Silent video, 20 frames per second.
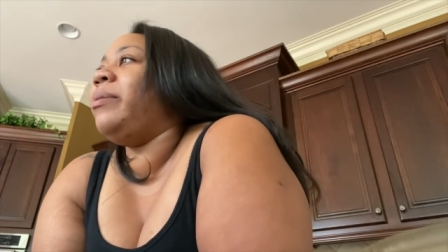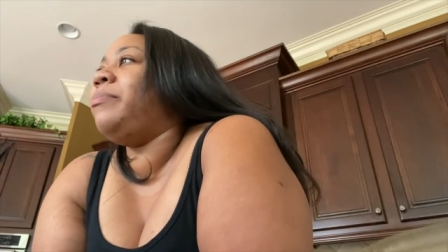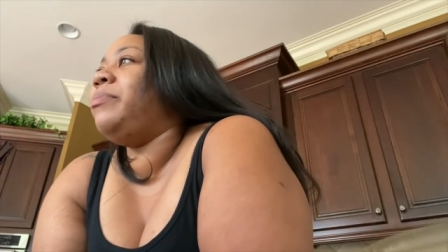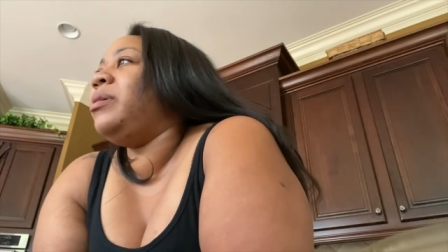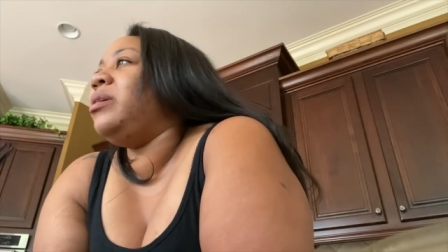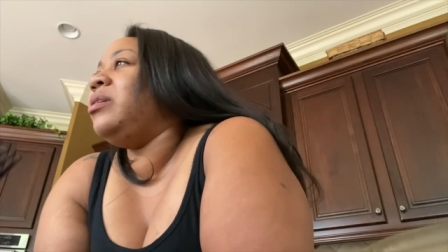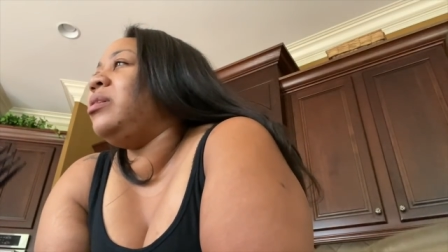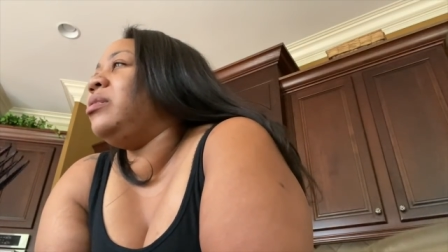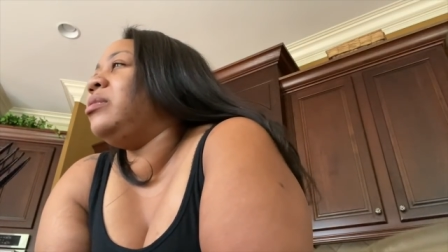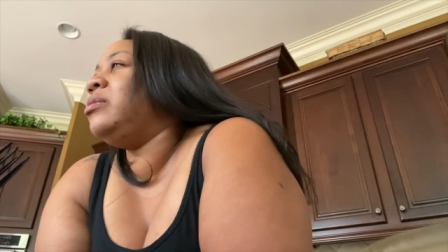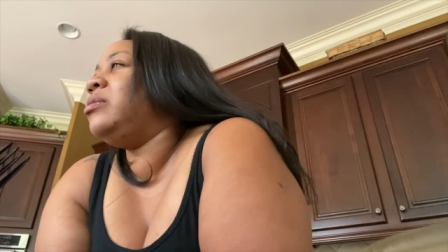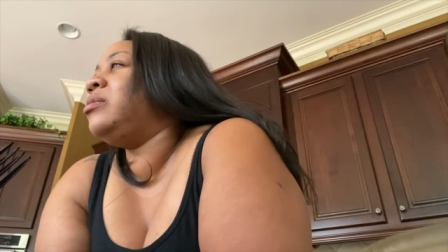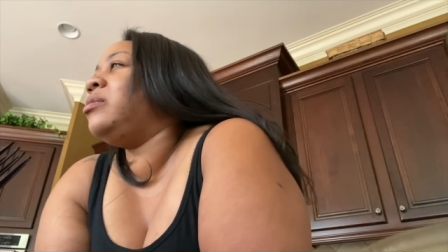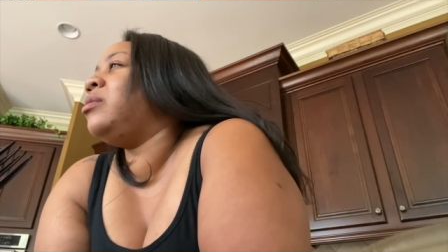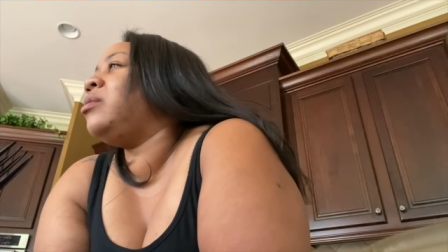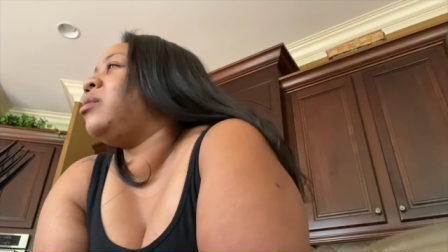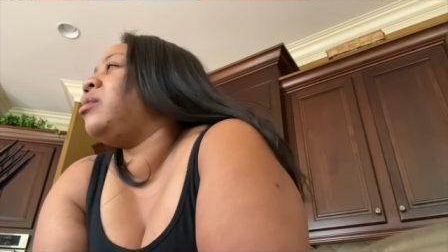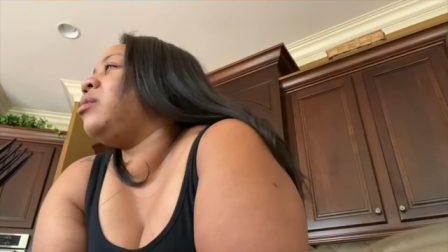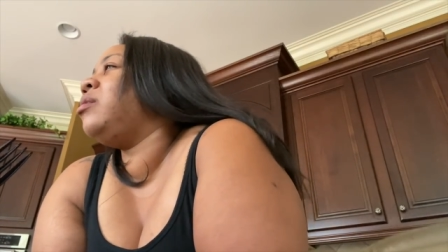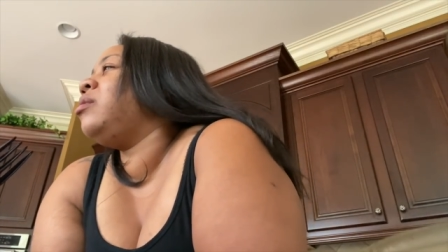piece,
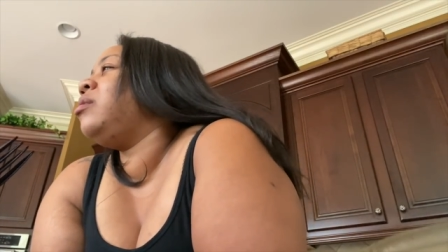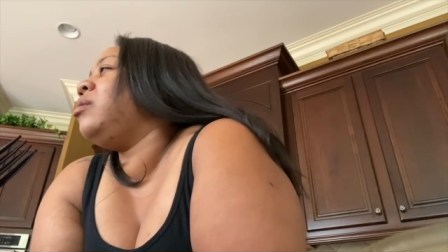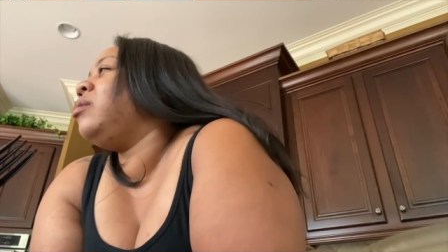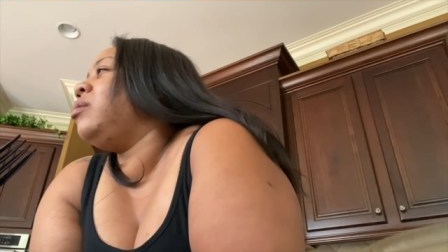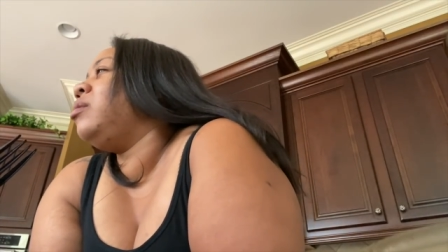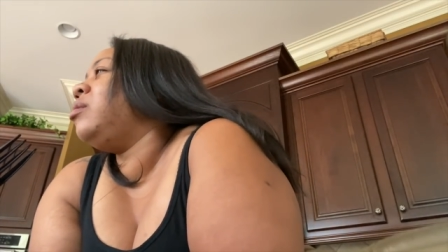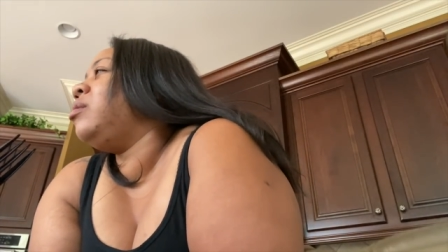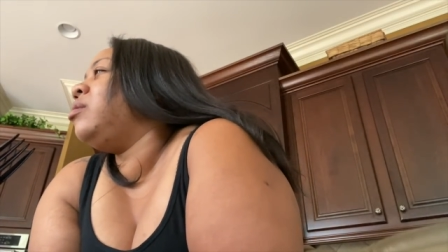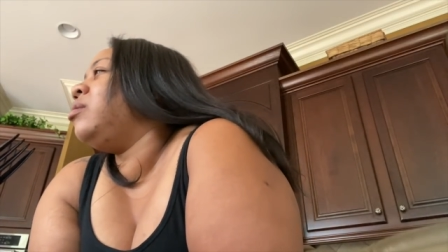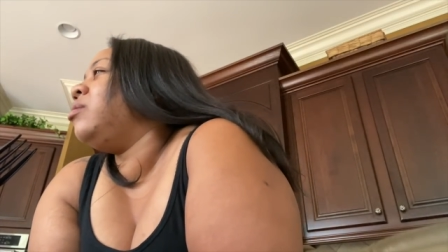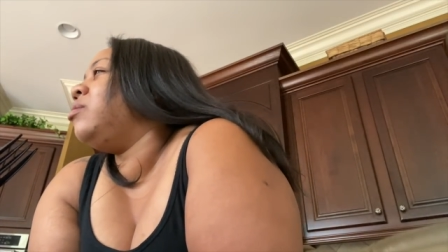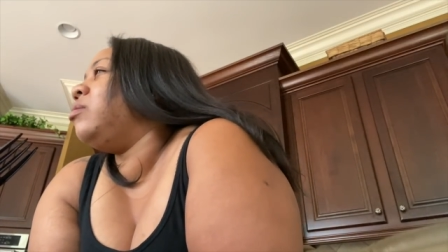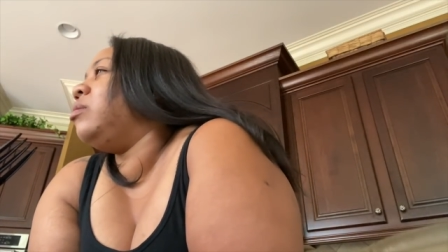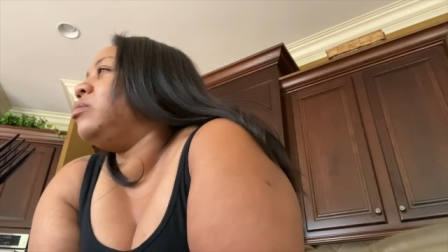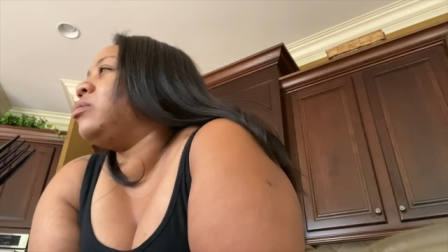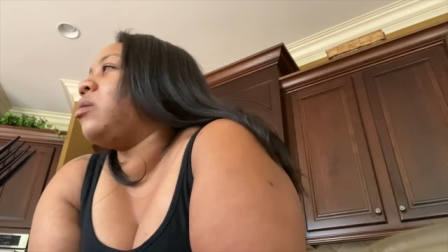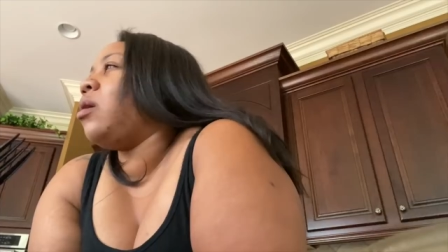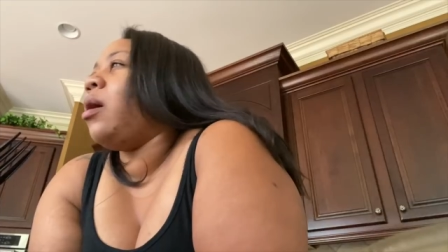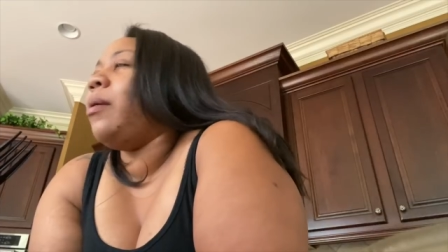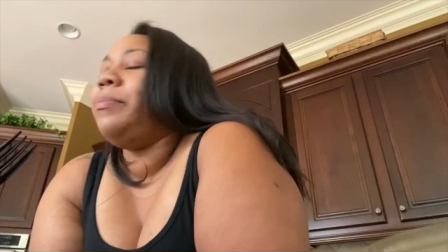it
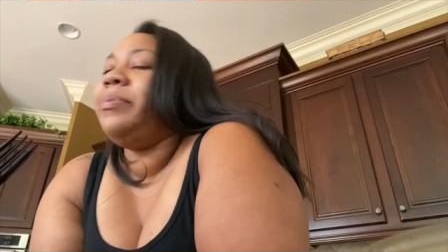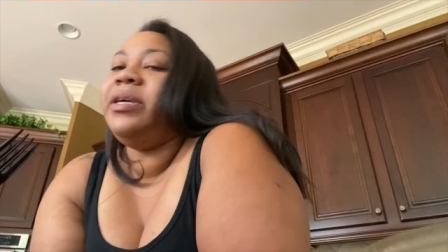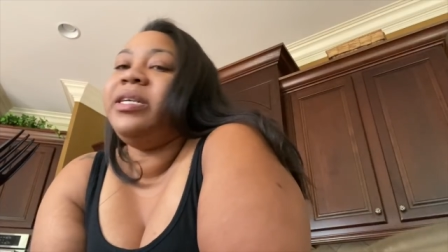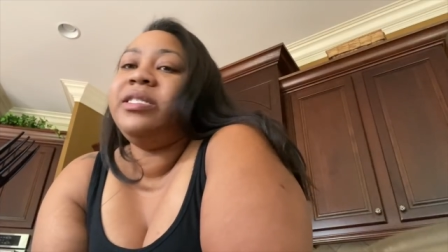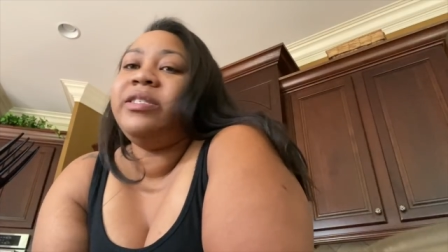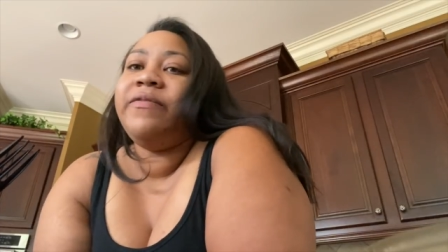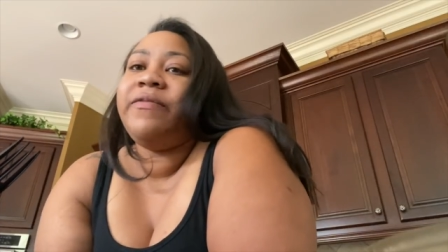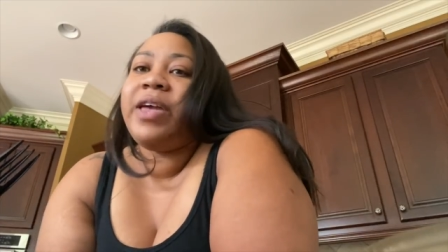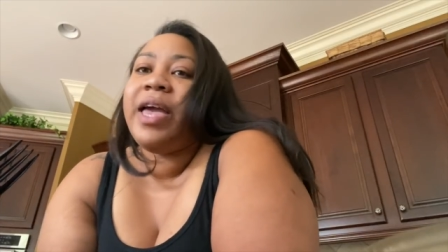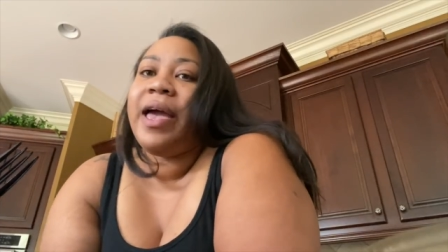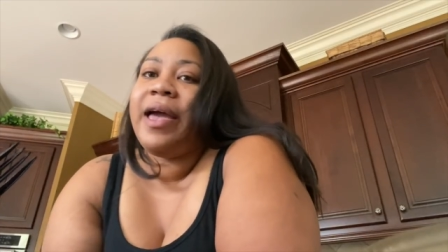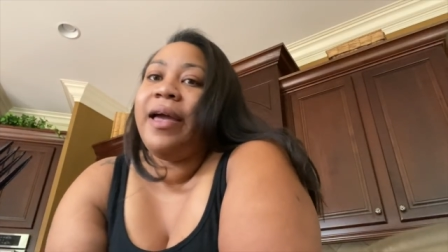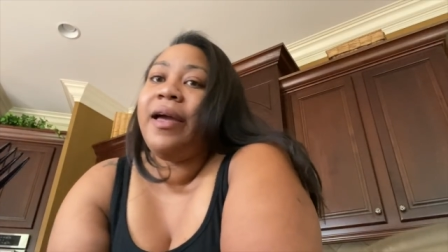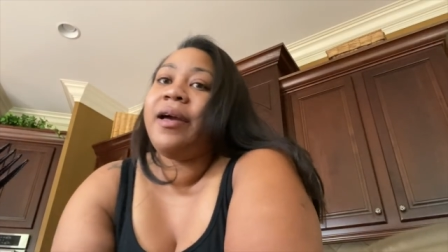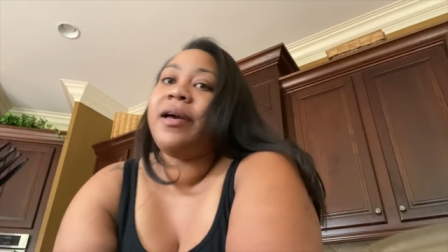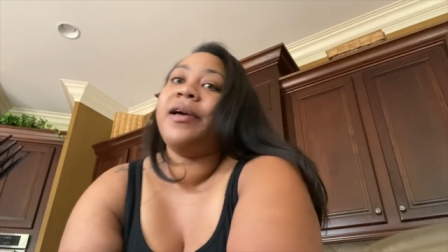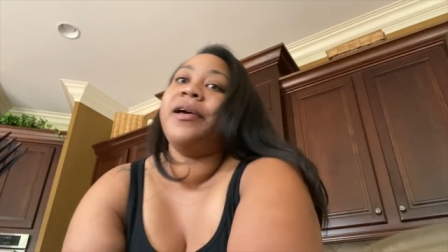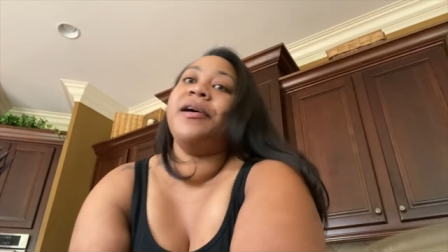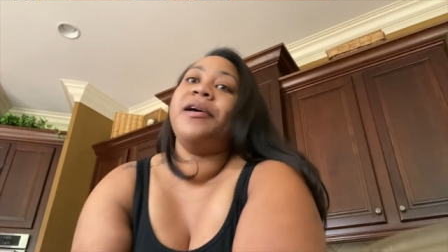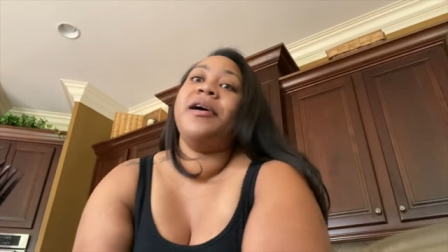was called Piece of Cake.